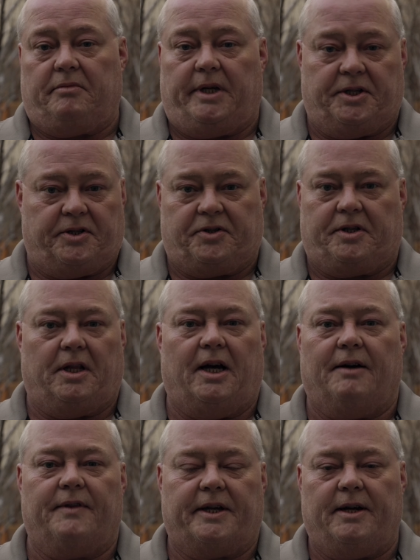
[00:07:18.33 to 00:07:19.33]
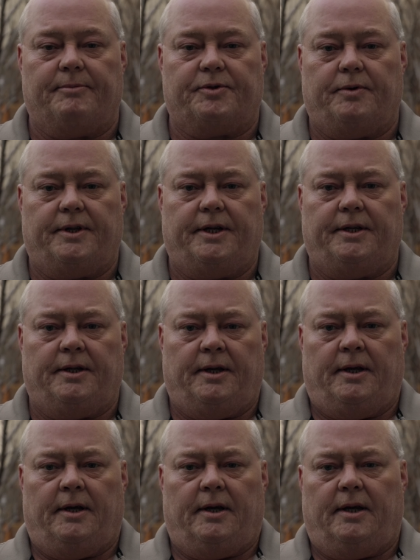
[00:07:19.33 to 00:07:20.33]
It's just the lav that comes with it.
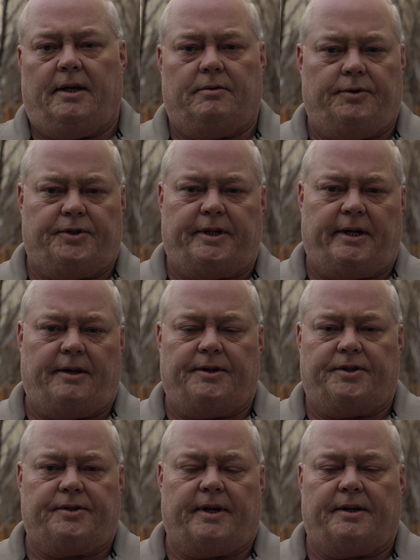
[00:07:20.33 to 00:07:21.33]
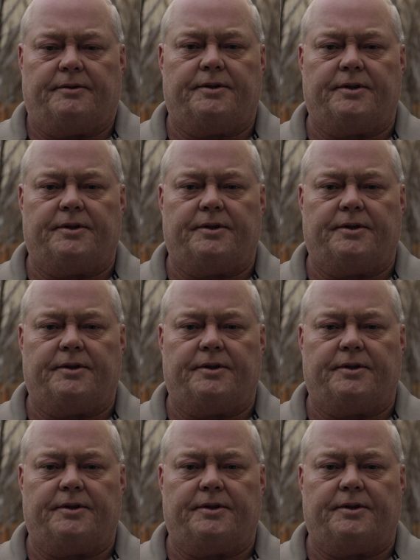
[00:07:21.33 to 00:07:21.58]
And we'll see how this sounds.